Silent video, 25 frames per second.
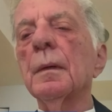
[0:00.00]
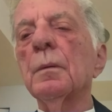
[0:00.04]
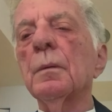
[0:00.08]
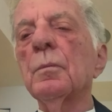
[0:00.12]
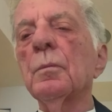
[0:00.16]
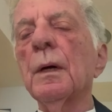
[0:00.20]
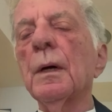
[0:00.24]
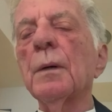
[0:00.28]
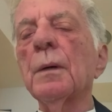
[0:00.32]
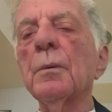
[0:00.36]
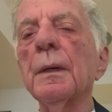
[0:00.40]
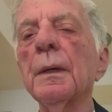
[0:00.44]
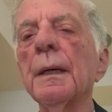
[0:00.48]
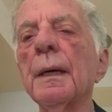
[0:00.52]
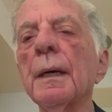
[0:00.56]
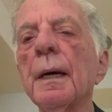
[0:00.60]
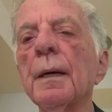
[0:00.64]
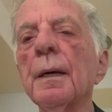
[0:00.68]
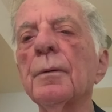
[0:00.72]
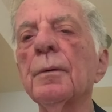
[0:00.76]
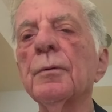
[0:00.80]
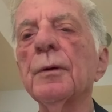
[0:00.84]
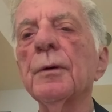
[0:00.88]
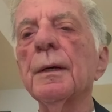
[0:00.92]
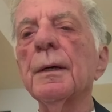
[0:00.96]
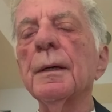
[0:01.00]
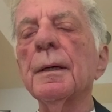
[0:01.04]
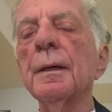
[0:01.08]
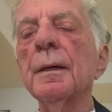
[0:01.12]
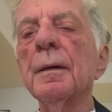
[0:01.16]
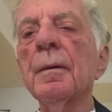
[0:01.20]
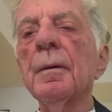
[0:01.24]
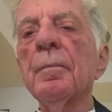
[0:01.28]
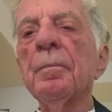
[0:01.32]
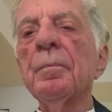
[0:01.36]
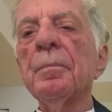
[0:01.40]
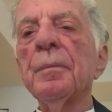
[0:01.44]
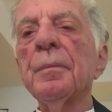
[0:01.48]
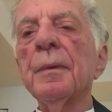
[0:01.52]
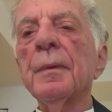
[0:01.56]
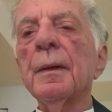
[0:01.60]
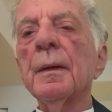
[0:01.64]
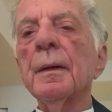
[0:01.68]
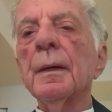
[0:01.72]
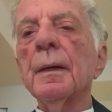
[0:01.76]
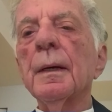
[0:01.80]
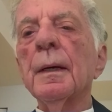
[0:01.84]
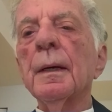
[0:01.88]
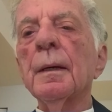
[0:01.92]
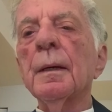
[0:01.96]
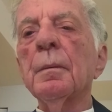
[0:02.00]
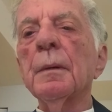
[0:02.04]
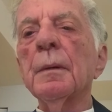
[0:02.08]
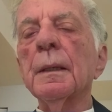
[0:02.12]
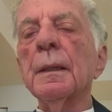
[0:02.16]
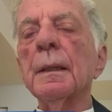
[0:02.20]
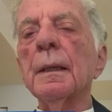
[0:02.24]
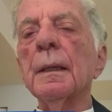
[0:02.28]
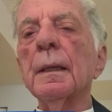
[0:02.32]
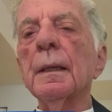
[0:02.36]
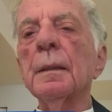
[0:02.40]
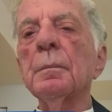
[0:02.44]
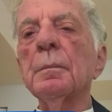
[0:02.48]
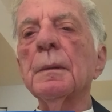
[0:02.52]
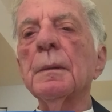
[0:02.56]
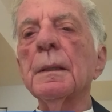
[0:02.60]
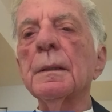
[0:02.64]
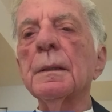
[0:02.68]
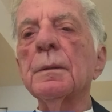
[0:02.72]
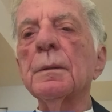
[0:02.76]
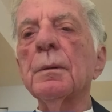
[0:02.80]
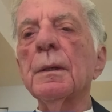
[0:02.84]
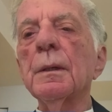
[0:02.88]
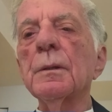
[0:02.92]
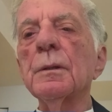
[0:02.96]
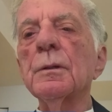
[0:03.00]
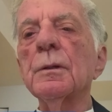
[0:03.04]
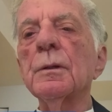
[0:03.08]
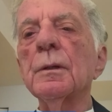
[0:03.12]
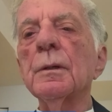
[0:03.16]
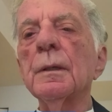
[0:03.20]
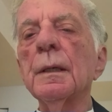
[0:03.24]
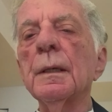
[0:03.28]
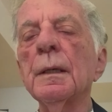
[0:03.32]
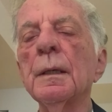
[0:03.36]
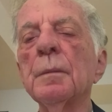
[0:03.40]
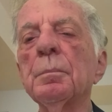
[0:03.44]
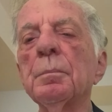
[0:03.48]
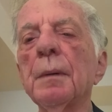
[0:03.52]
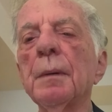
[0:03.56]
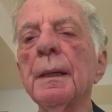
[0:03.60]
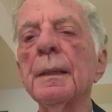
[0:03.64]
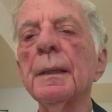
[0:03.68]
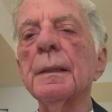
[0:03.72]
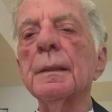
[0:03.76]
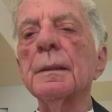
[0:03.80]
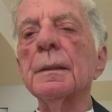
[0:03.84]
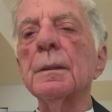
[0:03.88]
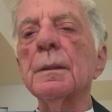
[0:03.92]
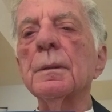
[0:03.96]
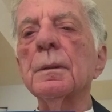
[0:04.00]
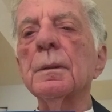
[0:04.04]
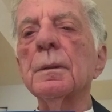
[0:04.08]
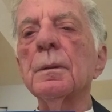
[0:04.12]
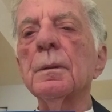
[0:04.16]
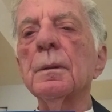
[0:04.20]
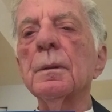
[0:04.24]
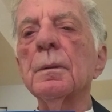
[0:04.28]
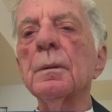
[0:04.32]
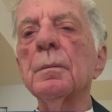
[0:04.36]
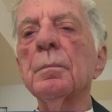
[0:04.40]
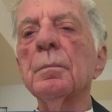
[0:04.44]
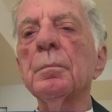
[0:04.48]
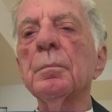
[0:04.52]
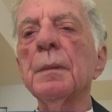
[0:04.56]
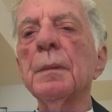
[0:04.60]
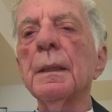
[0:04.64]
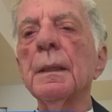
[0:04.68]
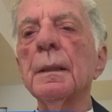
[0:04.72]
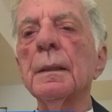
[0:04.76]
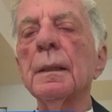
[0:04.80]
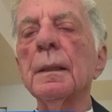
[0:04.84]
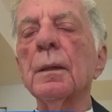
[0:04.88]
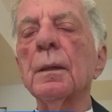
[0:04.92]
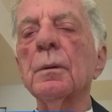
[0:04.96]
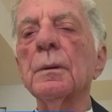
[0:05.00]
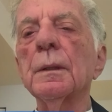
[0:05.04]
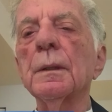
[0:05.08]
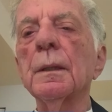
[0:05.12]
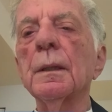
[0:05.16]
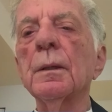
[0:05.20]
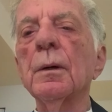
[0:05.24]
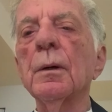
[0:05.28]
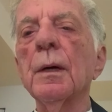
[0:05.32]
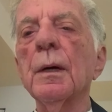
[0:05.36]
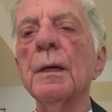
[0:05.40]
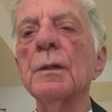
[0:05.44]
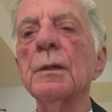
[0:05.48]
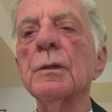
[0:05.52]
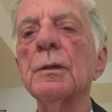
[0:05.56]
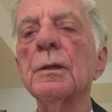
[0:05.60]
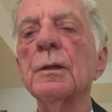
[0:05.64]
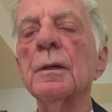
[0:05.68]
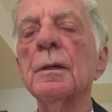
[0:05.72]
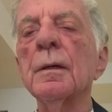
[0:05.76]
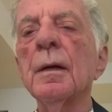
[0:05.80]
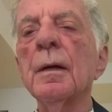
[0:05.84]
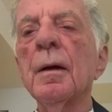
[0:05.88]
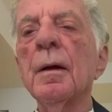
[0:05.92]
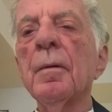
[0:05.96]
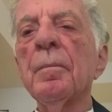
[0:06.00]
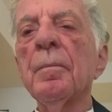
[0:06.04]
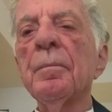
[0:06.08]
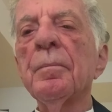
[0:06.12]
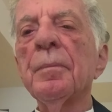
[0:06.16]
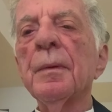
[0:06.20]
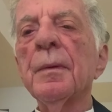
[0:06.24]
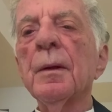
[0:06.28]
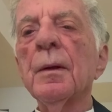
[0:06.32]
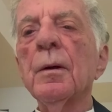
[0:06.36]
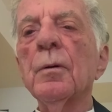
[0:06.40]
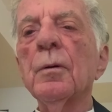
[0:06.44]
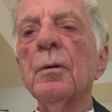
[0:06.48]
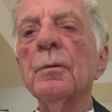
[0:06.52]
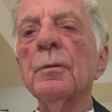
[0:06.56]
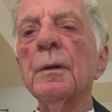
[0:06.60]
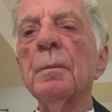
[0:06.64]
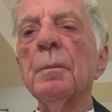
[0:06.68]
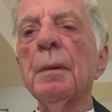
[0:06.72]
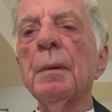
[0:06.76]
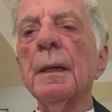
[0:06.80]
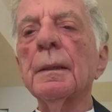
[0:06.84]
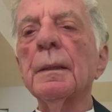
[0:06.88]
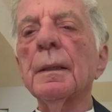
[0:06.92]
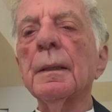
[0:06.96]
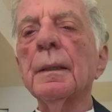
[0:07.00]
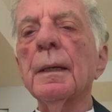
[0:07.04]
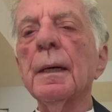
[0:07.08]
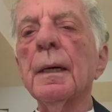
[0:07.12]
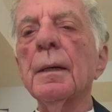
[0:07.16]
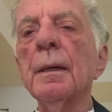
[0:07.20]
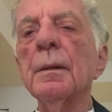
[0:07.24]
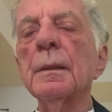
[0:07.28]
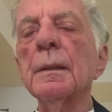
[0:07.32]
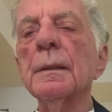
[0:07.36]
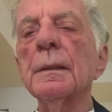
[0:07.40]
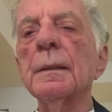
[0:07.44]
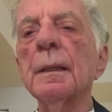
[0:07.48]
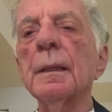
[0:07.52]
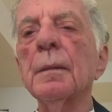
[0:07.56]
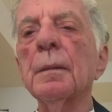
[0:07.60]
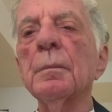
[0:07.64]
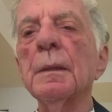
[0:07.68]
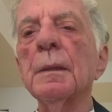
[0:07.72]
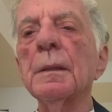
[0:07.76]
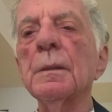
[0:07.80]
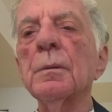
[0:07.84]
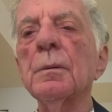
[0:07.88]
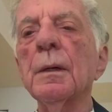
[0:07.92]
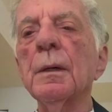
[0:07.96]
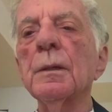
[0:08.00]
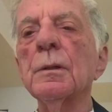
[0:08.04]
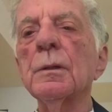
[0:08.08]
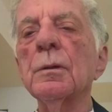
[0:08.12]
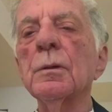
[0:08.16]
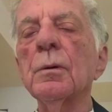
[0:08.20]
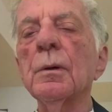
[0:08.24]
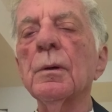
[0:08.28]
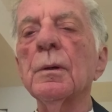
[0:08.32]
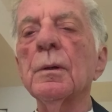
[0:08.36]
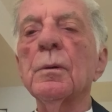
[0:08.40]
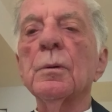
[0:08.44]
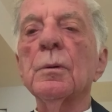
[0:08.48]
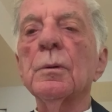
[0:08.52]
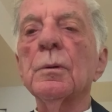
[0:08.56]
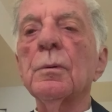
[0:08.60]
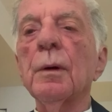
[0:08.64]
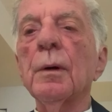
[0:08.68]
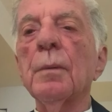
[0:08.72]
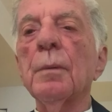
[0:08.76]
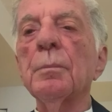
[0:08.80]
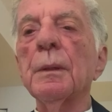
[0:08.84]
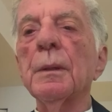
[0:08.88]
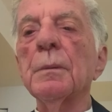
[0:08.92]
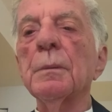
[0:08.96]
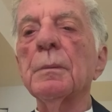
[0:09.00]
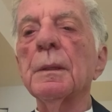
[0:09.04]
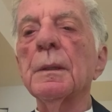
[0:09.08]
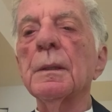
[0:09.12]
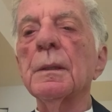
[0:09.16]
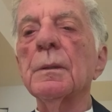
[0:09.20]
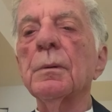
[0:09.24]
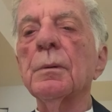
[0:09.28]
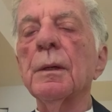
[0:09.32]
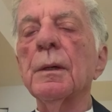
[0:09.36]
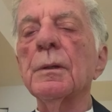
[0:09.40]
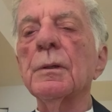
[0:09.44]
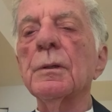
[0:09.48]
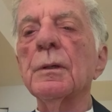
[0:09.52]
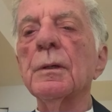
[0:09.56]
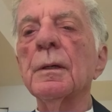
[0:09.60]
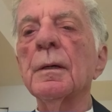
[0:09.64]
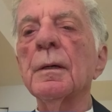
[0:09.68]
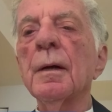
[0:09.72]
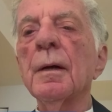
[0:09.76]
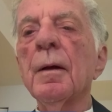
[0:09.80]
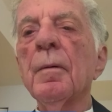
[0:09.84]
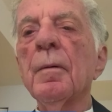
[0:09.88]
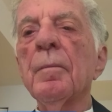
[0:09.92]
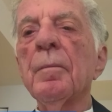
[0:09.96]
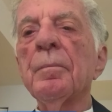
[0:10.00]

Okay. When we have an American administration in place, be it a continuation of the Biden-Harris administration or a new Trump administration,